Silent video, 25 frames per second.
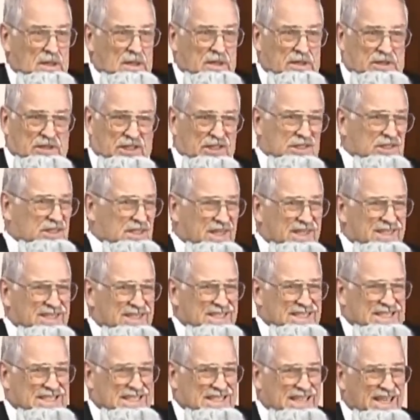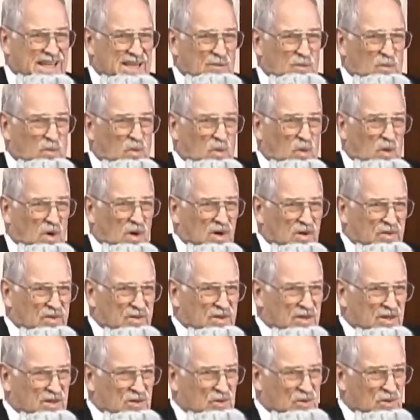It just didn't seem
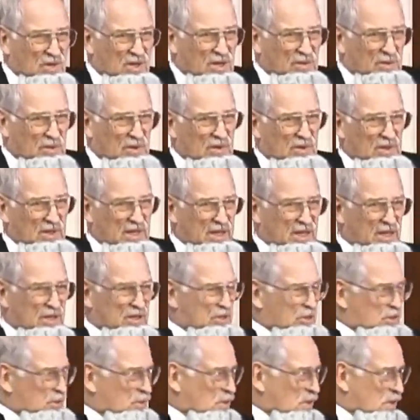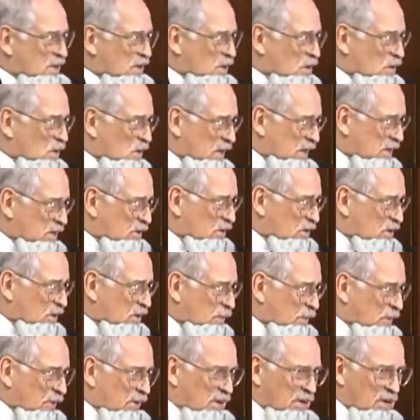worth the trouble to issue a corrected
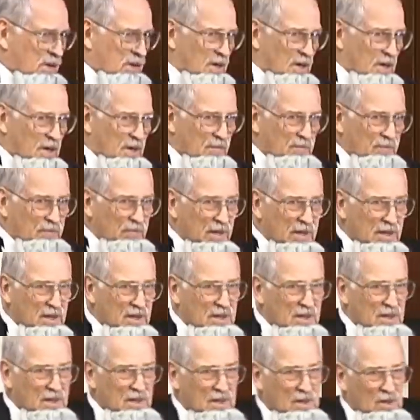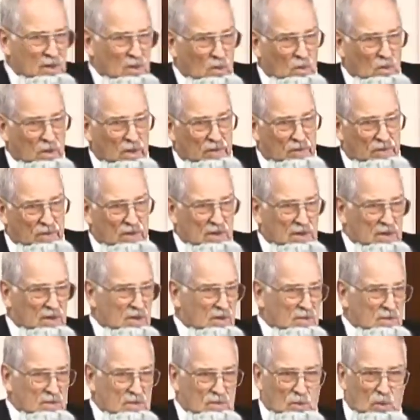opinion with
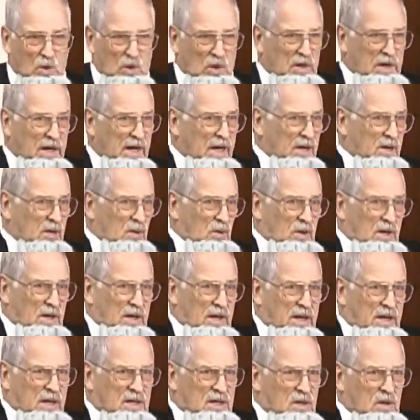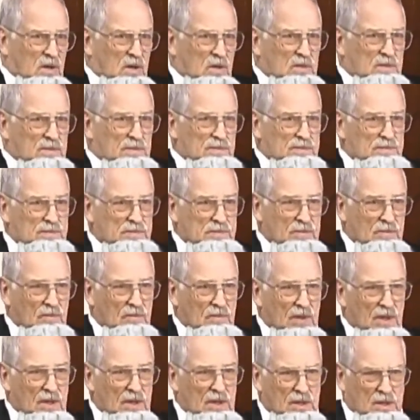a more accurate headnote.
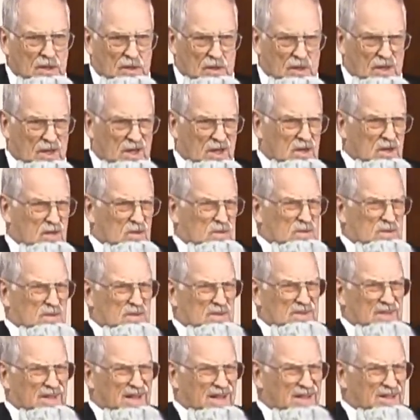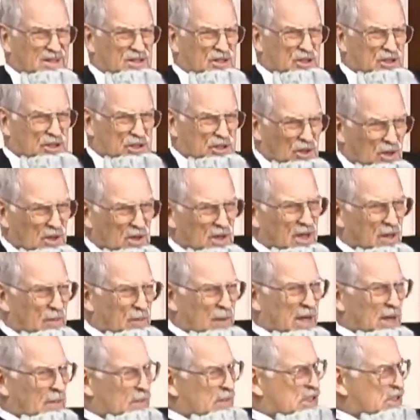Now,
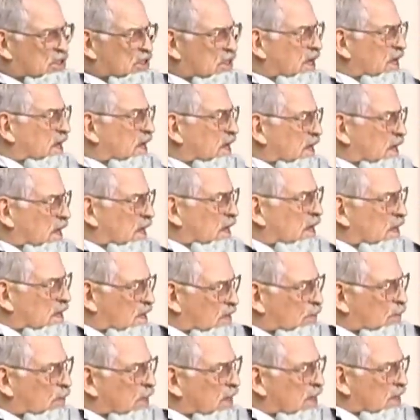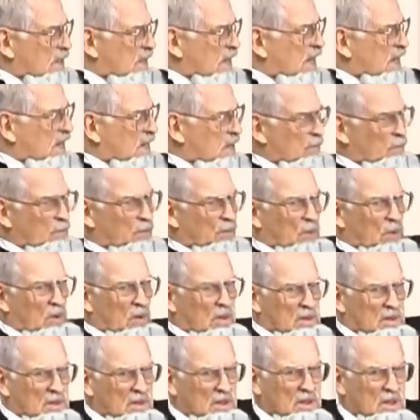surely my mistake can't have been that
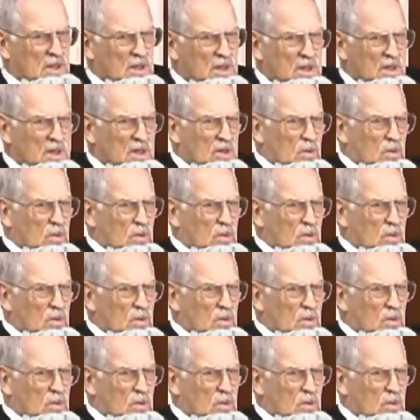important.